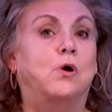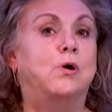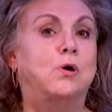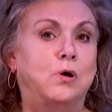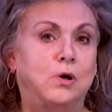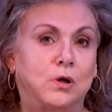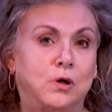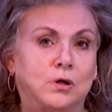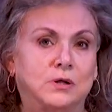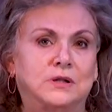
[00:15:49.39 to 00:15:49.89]

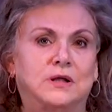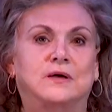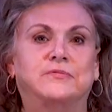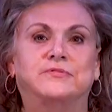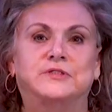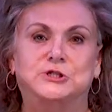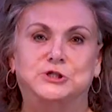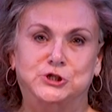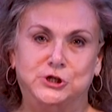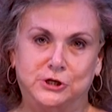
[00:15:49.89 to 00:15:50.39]
all
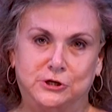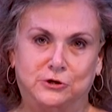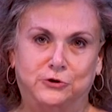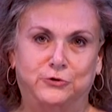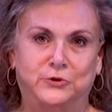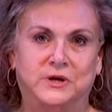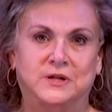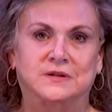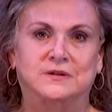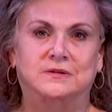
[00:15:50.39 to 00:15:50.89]
of the
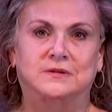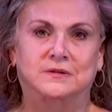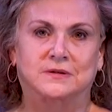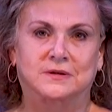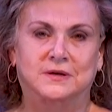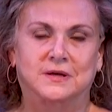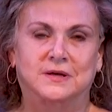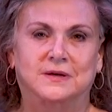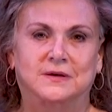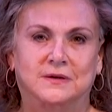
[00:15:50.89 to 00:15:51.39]
children
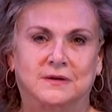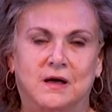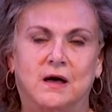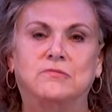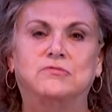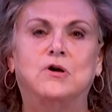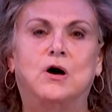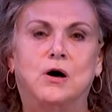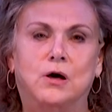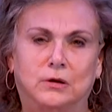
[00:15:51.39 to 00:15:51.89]

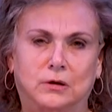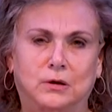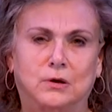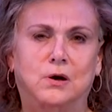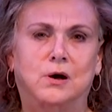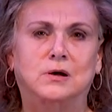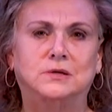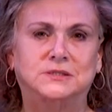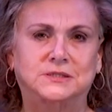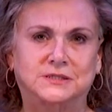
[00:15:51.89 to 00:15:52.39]
of the
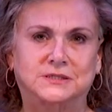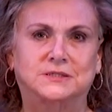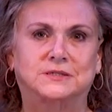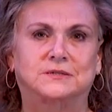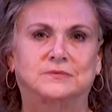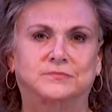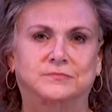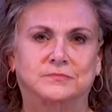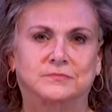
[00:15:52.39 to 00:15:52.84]
Holocaust,